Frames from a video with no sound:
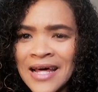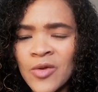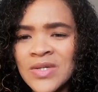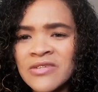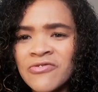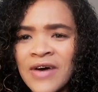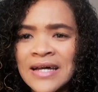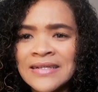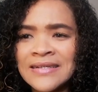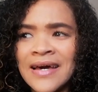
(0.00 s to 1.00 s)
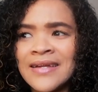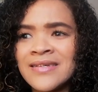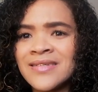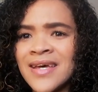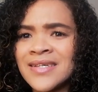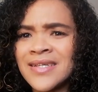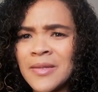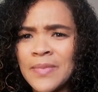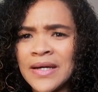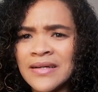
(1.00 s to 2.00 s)
That was fun, and it's actually
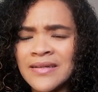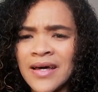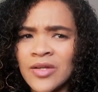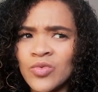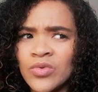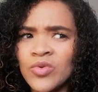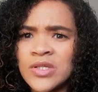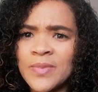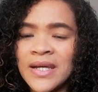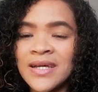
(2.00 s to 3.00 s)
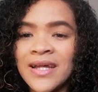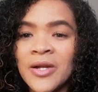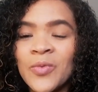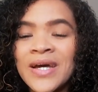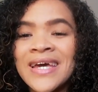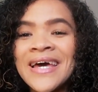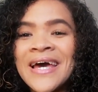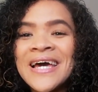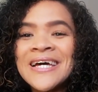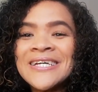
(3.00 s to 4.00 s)
better that it was better that way.
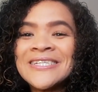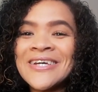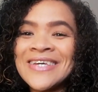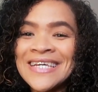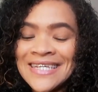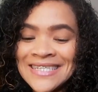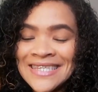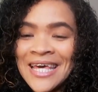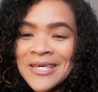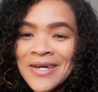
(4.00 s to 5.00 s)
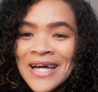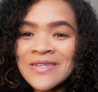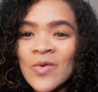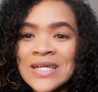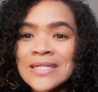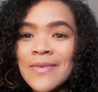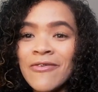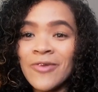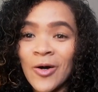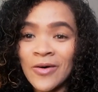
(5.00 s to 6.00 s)
So yes, thank you guys for watching my
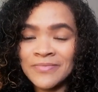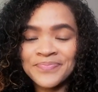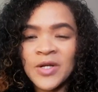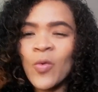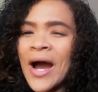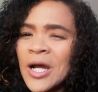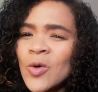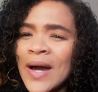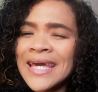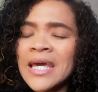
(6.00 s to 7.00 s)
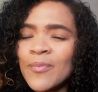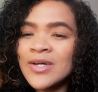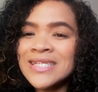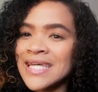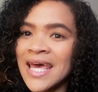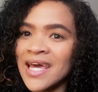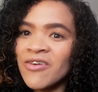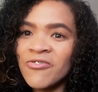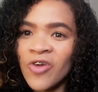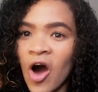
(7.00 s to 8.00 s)
vlog. Why do I keep on saying
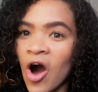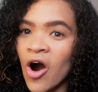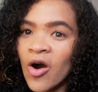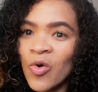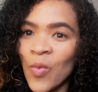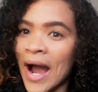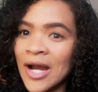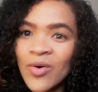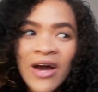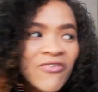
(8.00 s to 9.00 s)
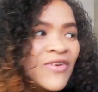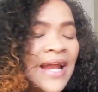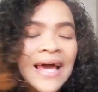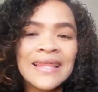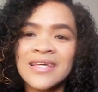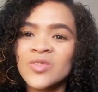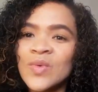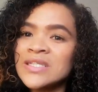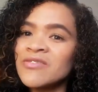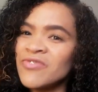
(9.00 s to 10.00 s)
a vlog? Why do I feel like this
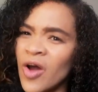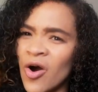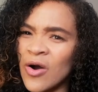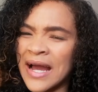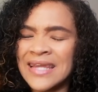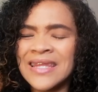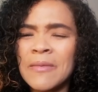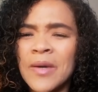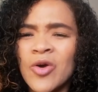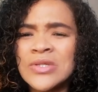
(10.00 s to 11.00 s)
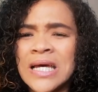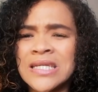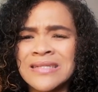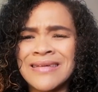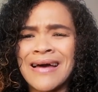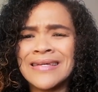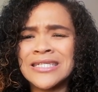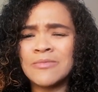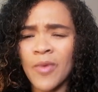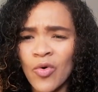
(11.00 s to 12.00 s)
was a vlog? I think because I
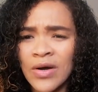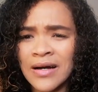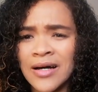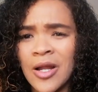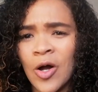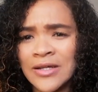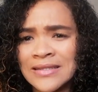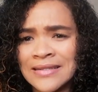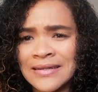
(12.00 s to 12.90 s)
spoke a lot.